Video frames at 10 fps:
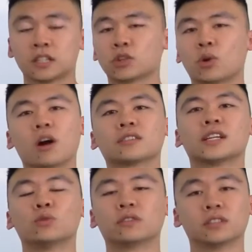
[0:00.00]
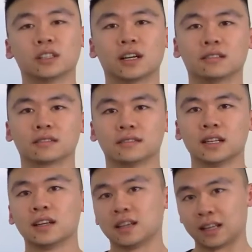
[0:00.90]
So we're all done with glucose.
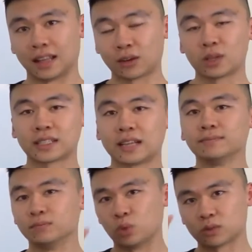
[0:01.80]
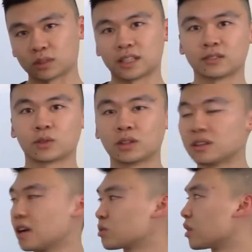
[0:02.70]
And like we said, once we're done with
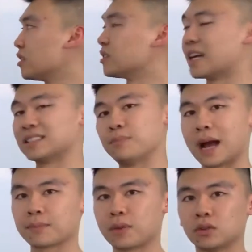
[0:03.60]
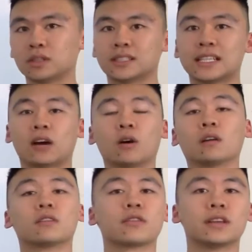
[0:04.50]
glucose, we're gonna use that as a backbone and see how
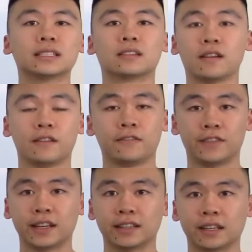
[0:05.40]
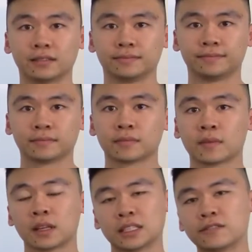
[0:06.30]
other things fit in there.
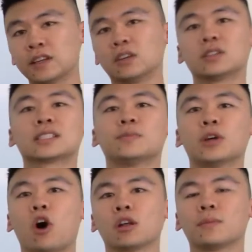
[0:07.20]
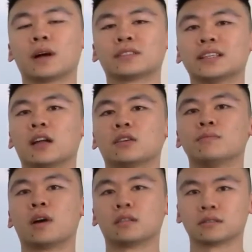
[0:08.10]
This video is gonna be all about the other
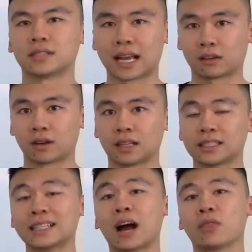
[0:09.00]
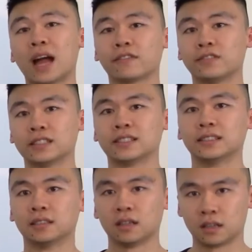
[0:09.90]
monosaccharides and how that fits
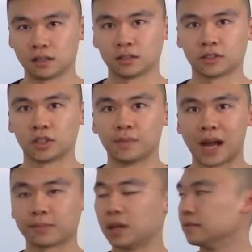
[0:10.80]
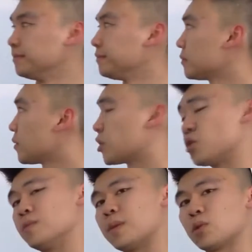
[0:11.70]
in to the backbone. Do
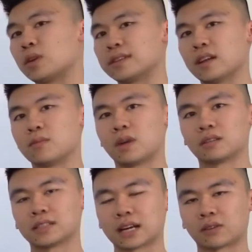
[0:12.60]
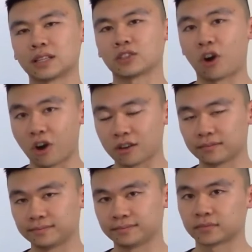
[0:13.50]
you remember what the other monosaccharides are?
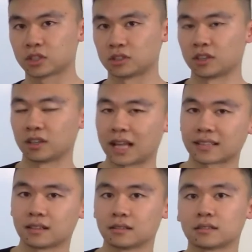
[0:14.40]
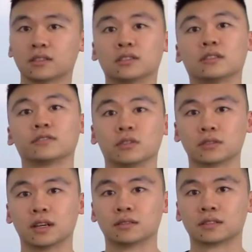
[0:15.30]
Those are your galactose, those are your
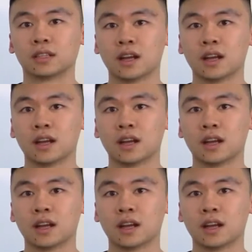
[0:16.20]
fructose.